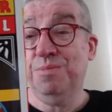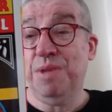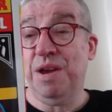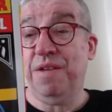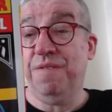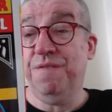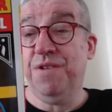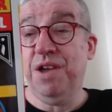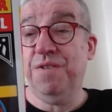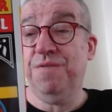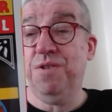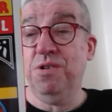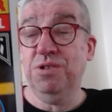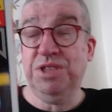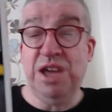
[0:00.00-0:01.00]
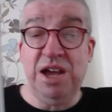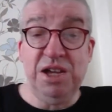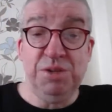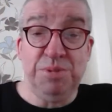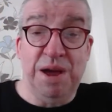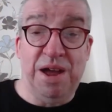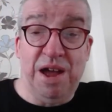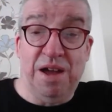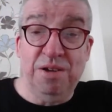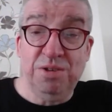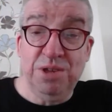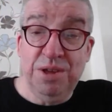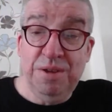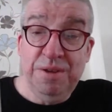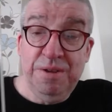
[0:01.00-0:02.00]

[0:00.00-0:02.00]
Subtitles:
Marianne Faithfull, Taj Mahal,